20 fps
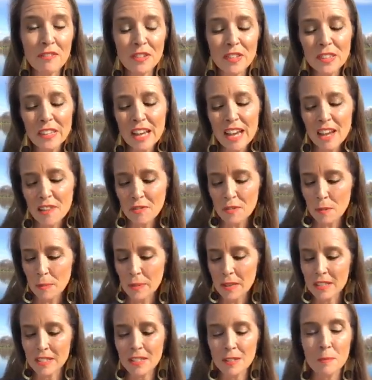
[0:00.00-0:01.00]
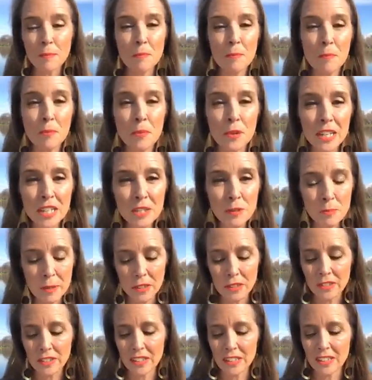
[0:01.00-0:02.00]
philanthropist, bridge
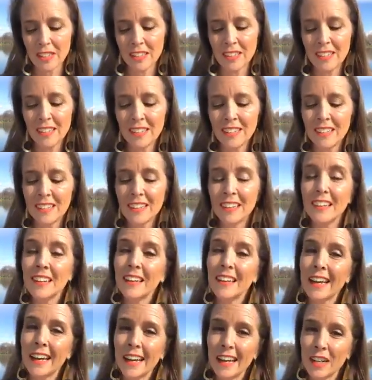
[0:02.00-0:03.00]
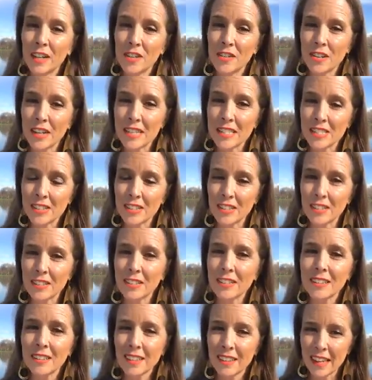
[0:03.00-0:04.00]
builder,
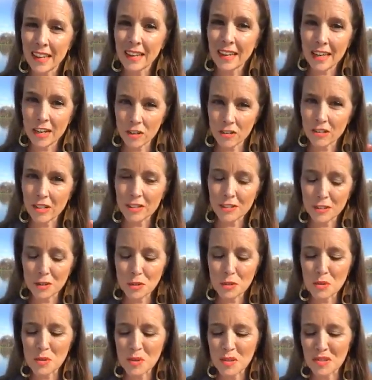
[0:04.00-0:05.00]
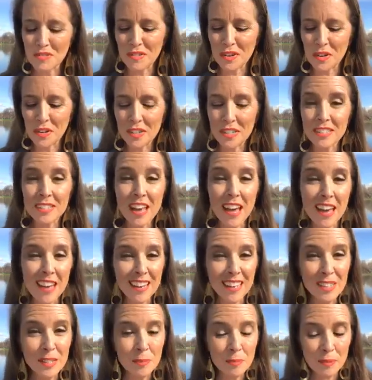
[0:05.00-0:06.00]
hairdresser, that hairdresser tool of yours,
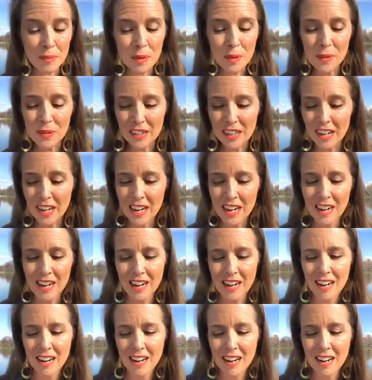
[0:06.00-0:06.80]
and explorer.